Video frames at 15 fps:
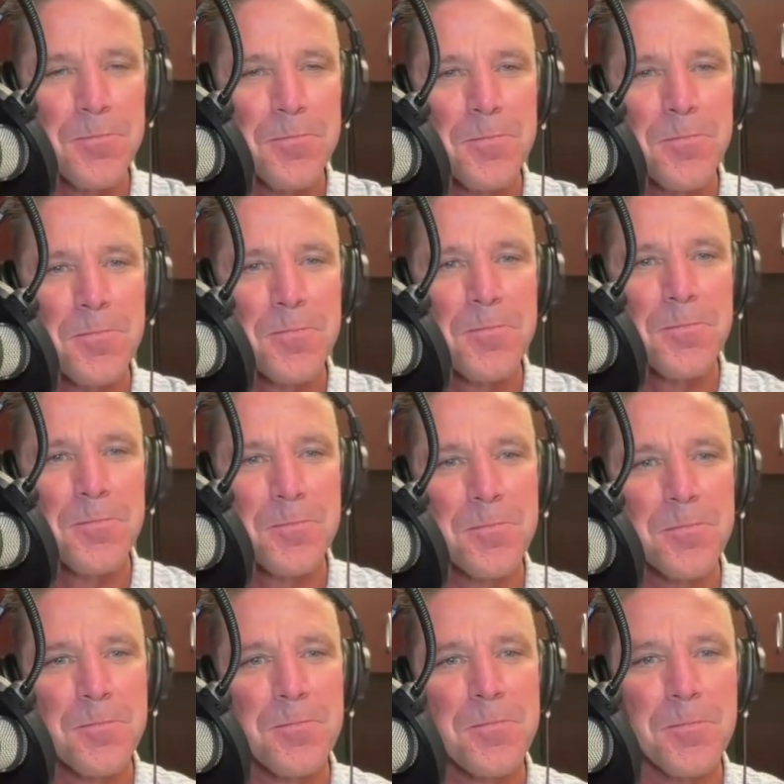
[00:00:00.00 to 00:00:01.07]
we're in
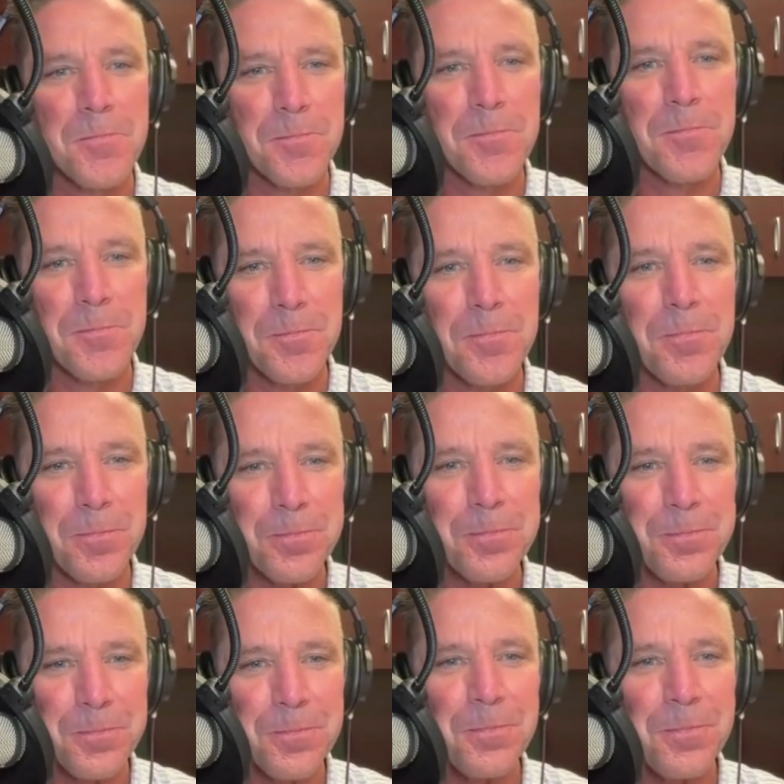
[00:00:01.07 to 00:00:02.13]
college and you're playing a
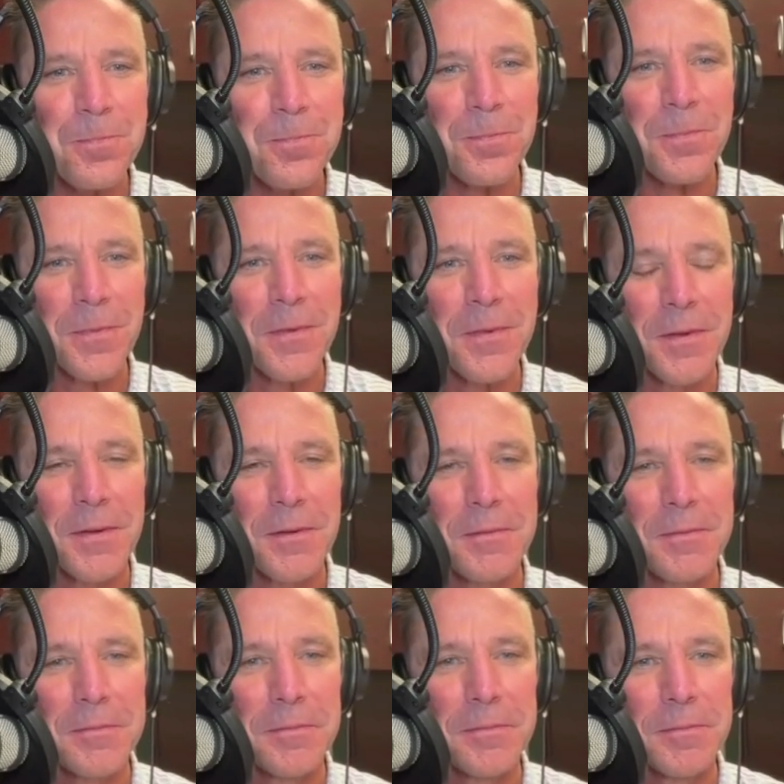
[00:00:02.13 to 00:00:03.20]
sport, but like you guys need to
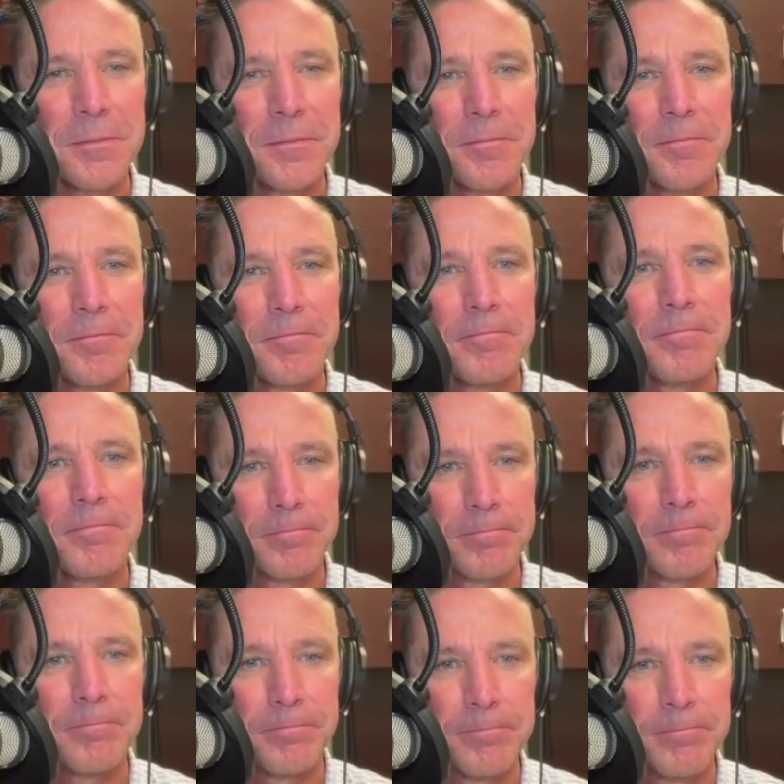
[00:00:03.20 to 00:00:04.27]
start manning up and
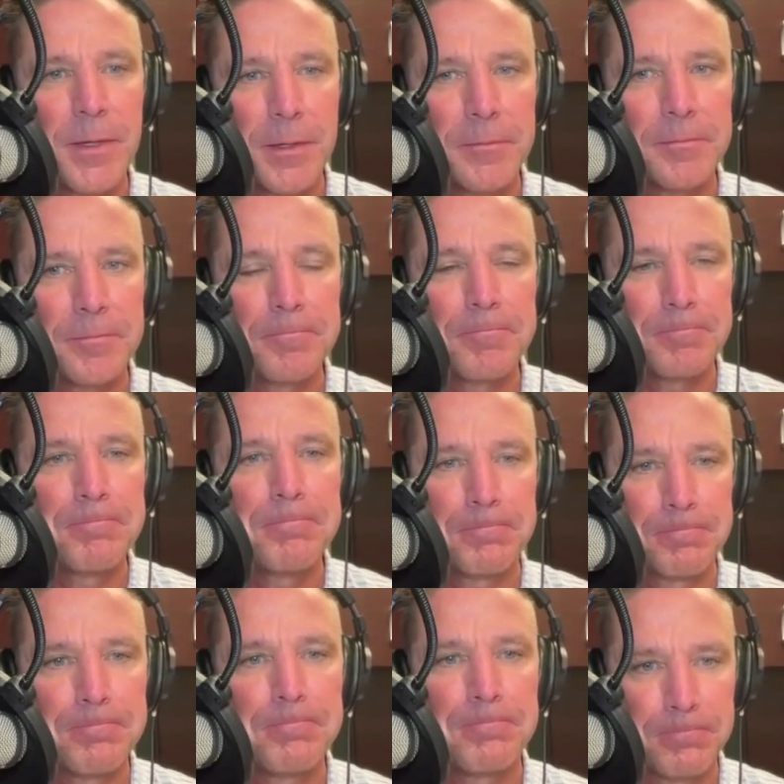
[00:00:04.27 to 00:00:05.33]
handling your own
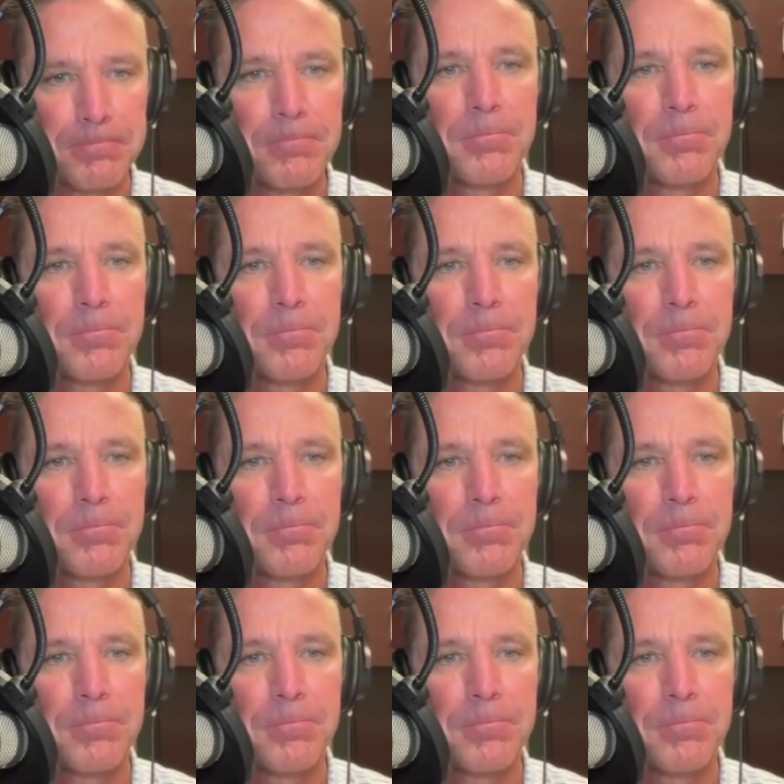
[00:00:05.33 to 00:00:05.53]
business.